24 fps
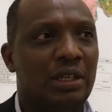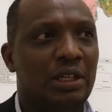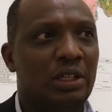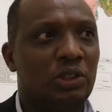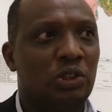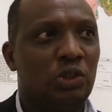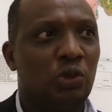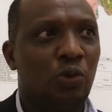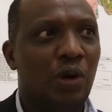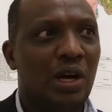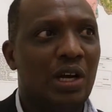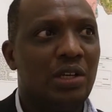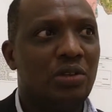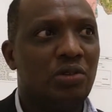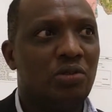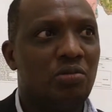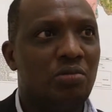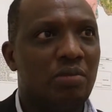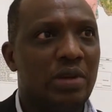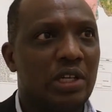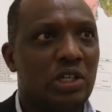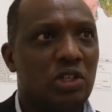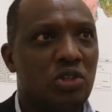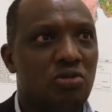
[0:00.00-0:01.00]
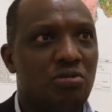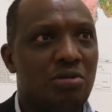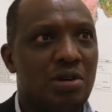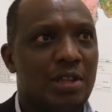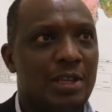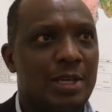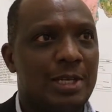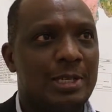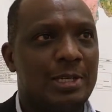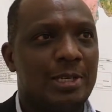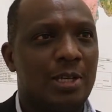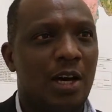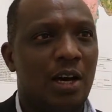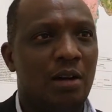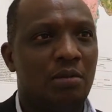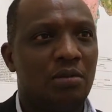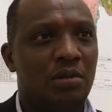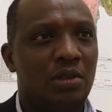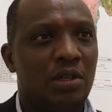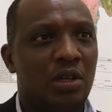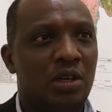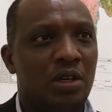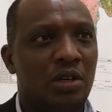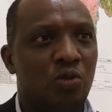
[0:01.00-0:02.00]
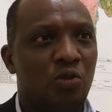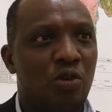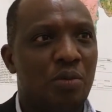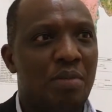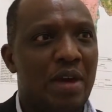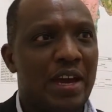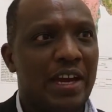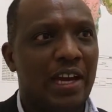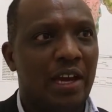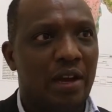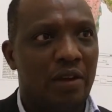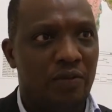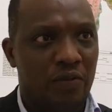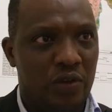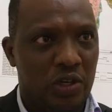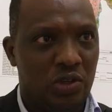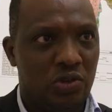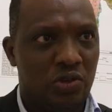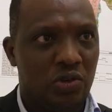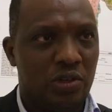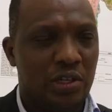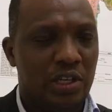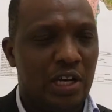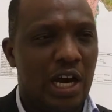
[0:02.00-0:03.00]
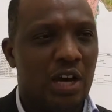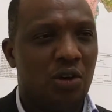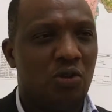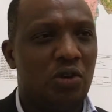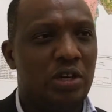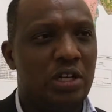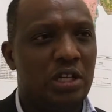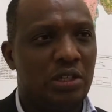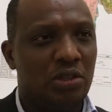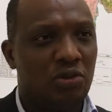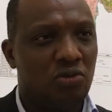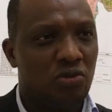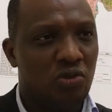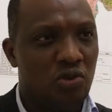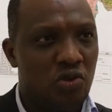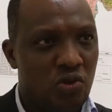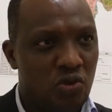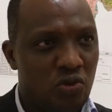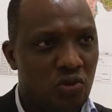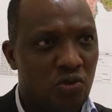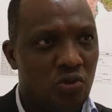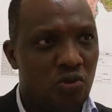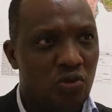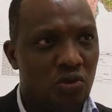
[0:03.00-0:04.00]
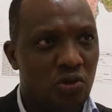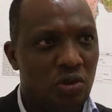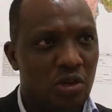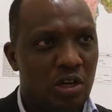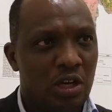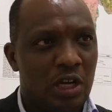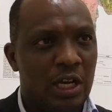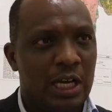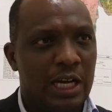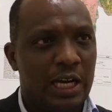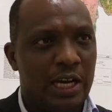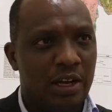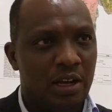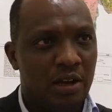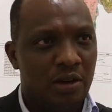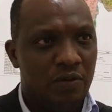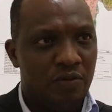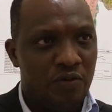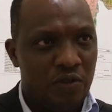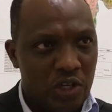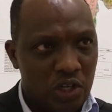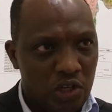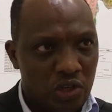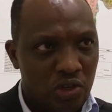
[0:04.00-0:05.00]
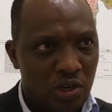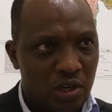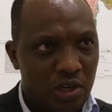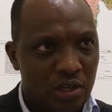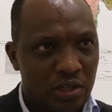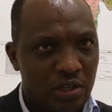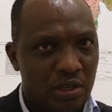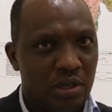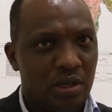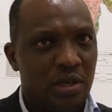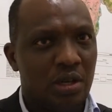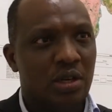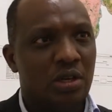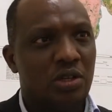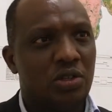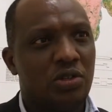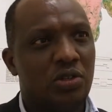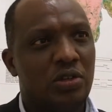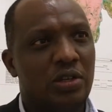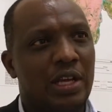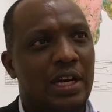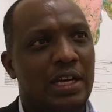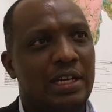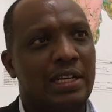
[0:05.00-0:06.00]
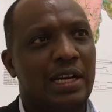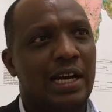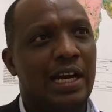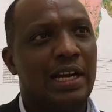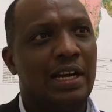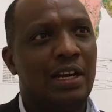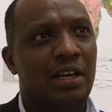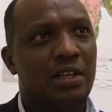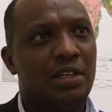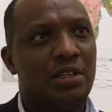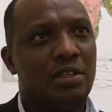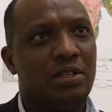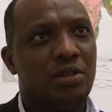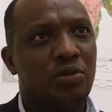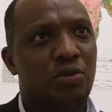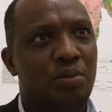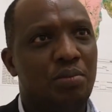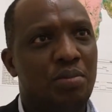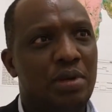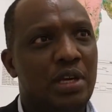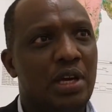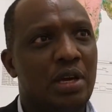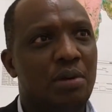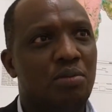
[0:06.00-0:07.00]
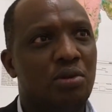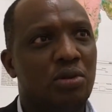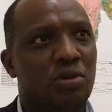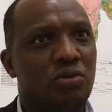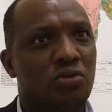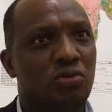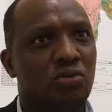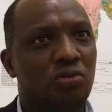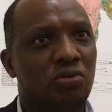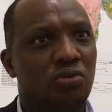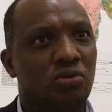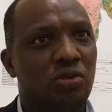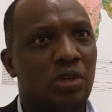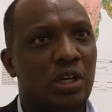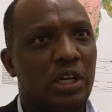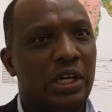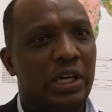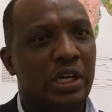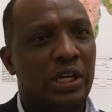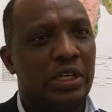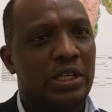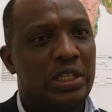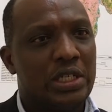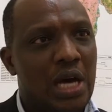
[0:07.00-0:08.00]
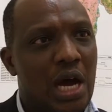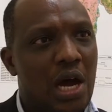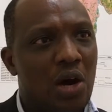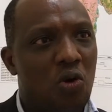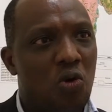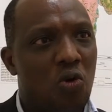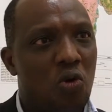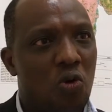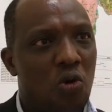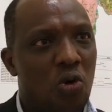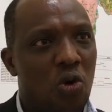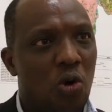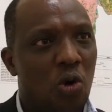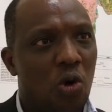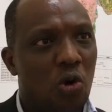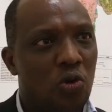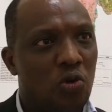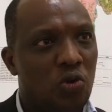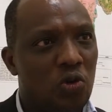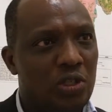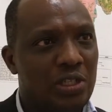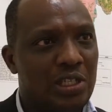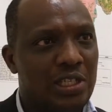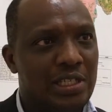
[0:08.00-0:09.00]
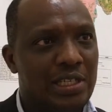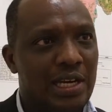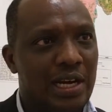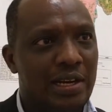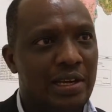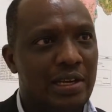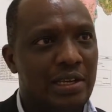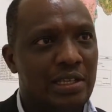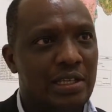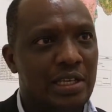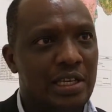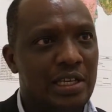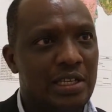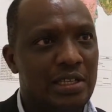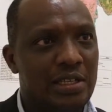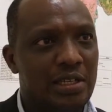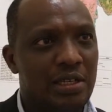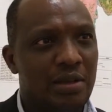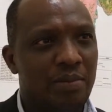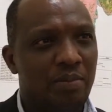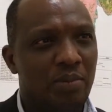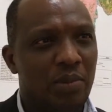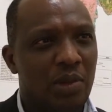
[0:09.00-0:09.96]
So we want to make sure that we make a revision according to new vision, so that at least we'll be able to tackle all those challenges.